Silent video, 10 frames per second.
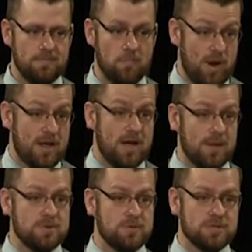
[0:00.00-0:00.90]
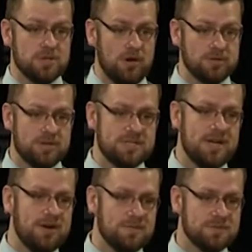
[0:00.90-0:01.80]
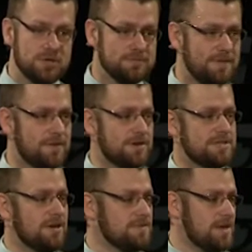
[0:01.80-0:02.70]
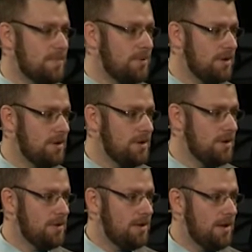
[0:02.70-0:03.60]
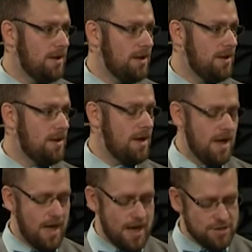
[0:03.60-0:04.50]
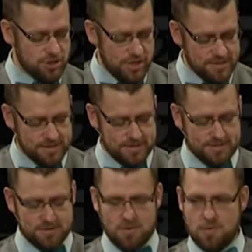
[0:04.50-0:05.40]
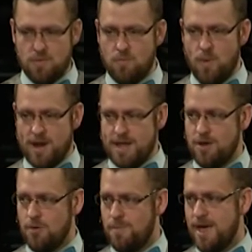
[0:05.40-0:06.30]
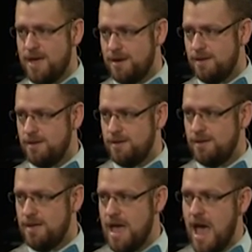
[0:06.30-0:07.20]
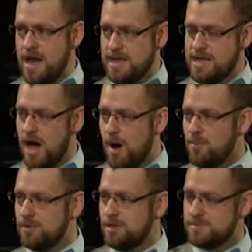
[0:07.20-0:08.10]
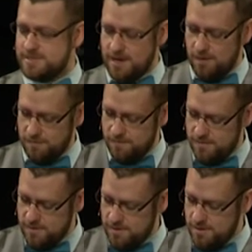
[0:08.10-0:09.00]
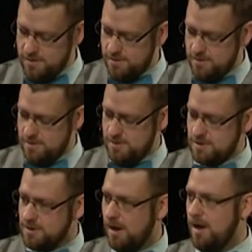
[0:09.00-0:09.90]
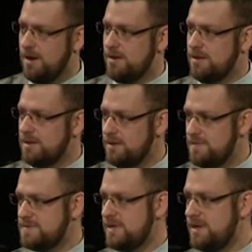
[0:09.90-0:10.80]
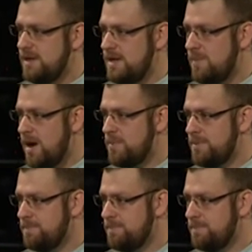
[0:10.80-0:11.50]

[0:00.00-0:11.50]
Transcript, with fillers: We didn't come to exalt ourselves or to lift ourselves up. And Jesus when he obeyed and he humbled himself, God lifted him up.